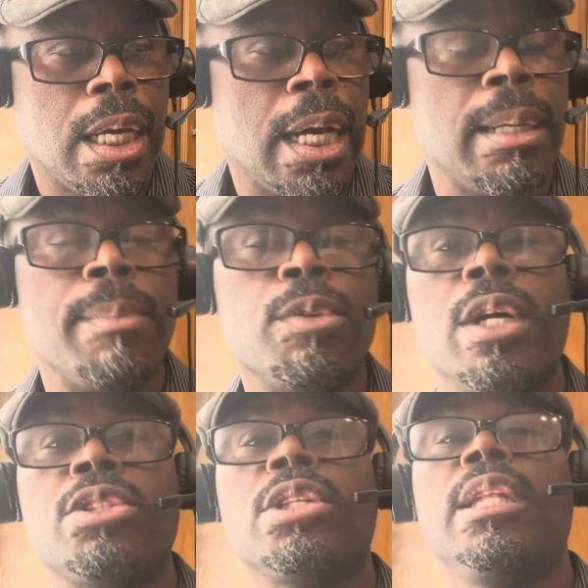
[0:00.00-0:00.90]
and I'm
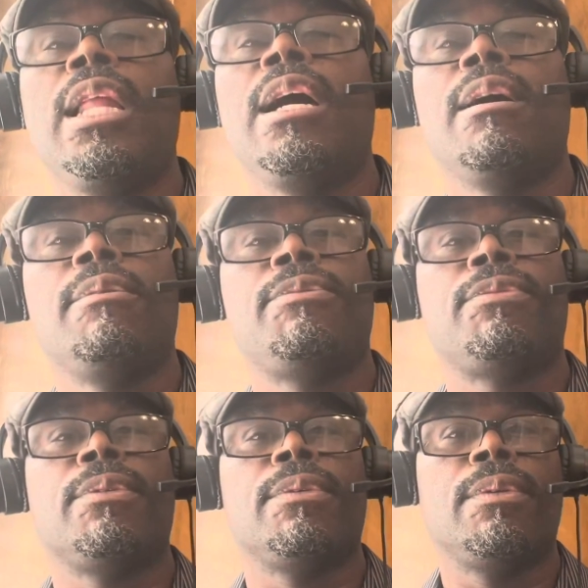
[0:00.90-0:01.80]
going to
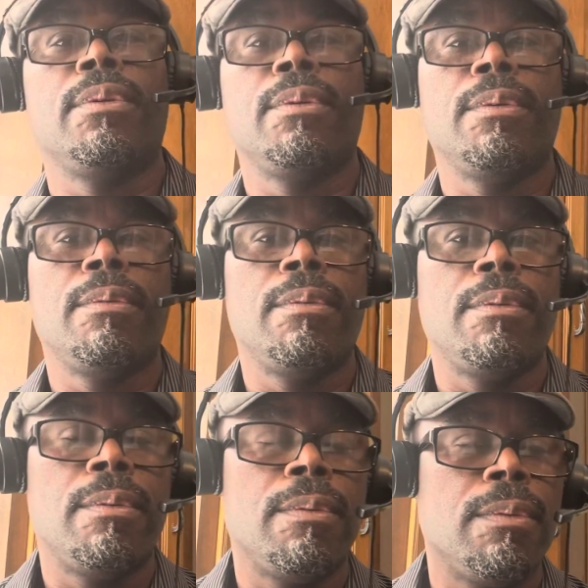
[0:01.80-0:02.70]
love
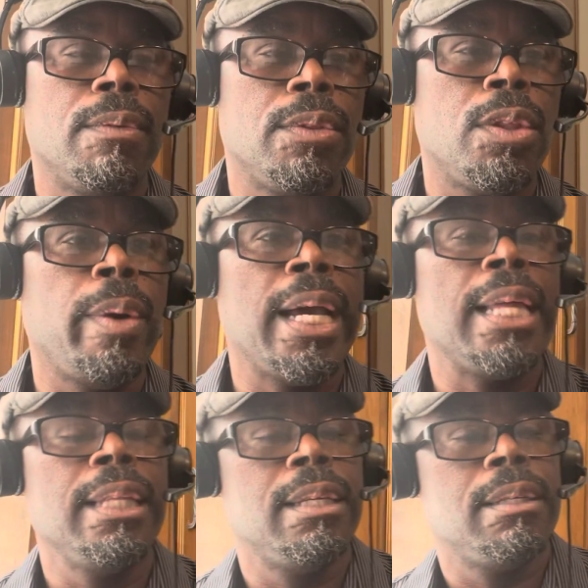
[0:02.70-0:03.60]
the way I
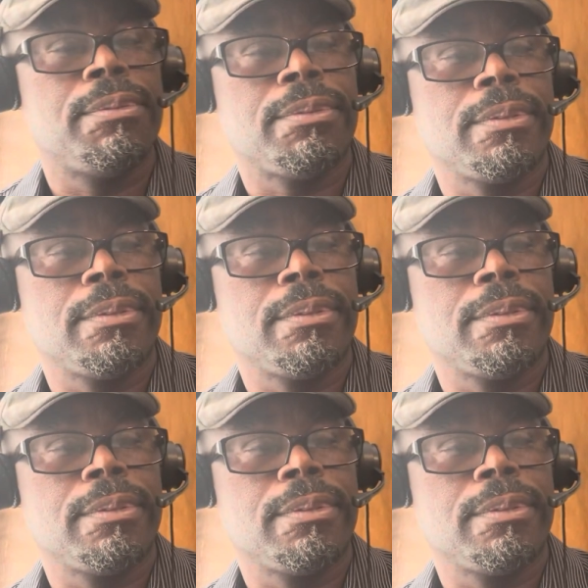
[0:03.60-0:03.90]
live.